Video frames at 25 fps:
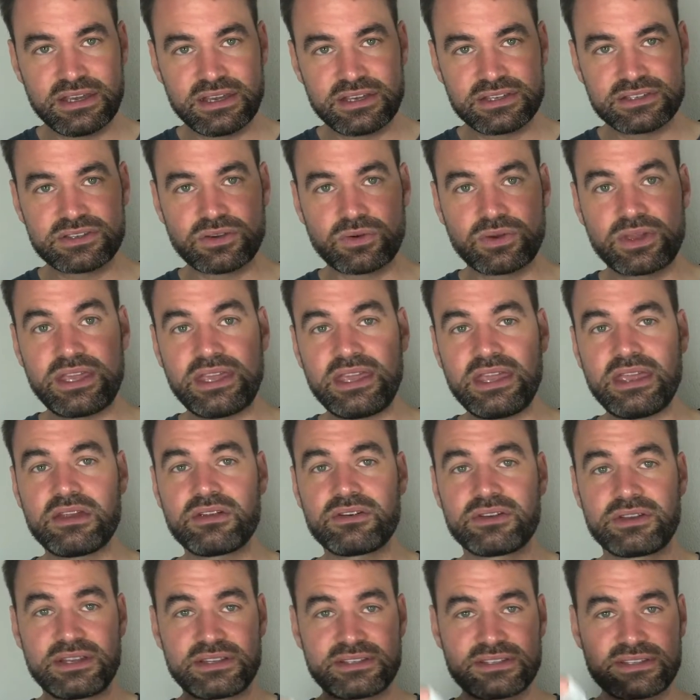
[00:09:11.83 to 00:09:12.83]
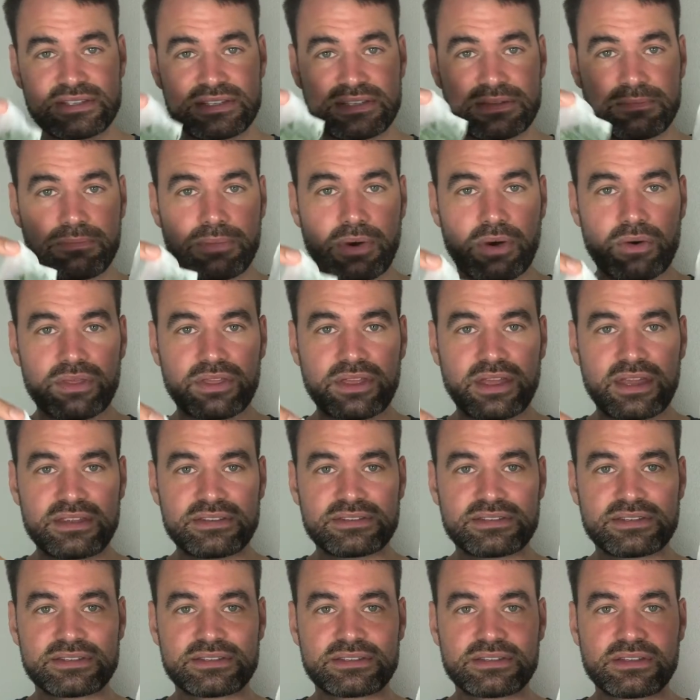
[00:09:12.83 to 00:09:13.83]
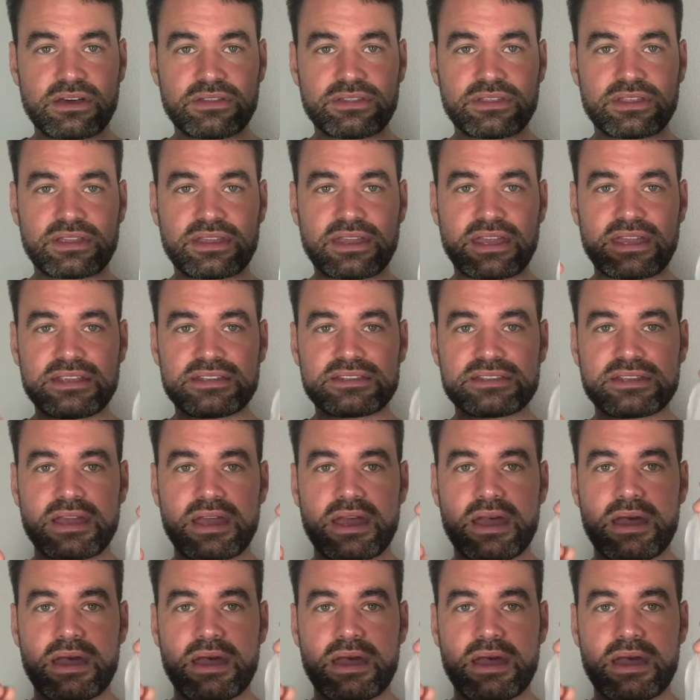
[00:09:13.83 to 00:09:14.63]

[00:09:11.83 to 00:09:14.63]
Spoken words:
So here, this is in both cases not the case,